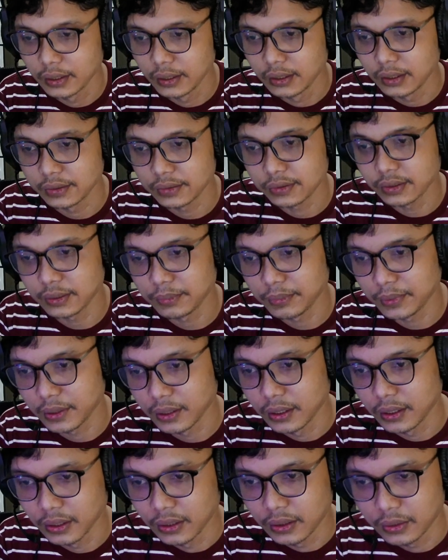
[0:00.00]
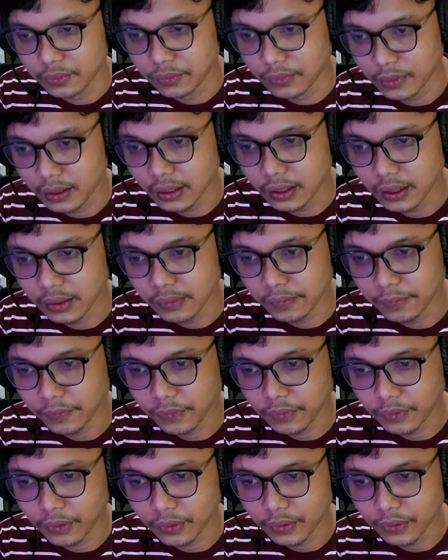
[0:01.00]
it's gonna be 1
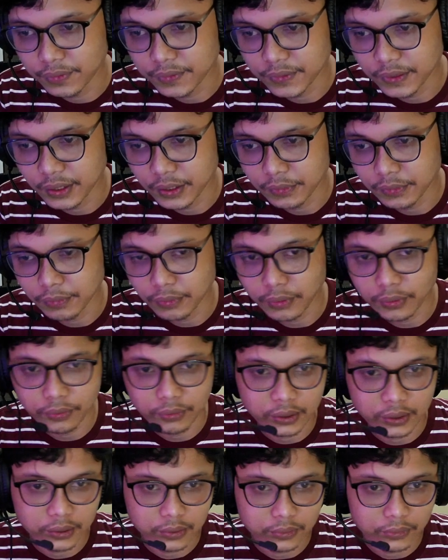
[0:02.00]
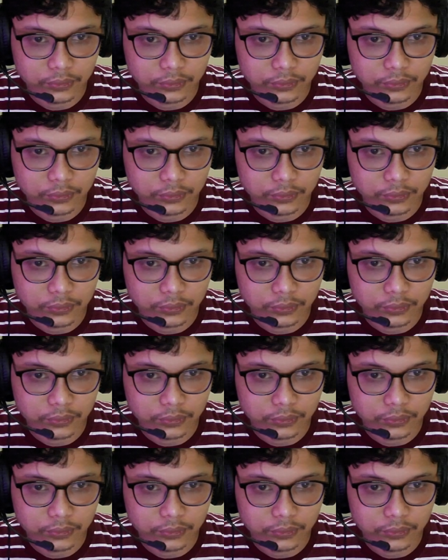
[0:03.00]
4 6 4 1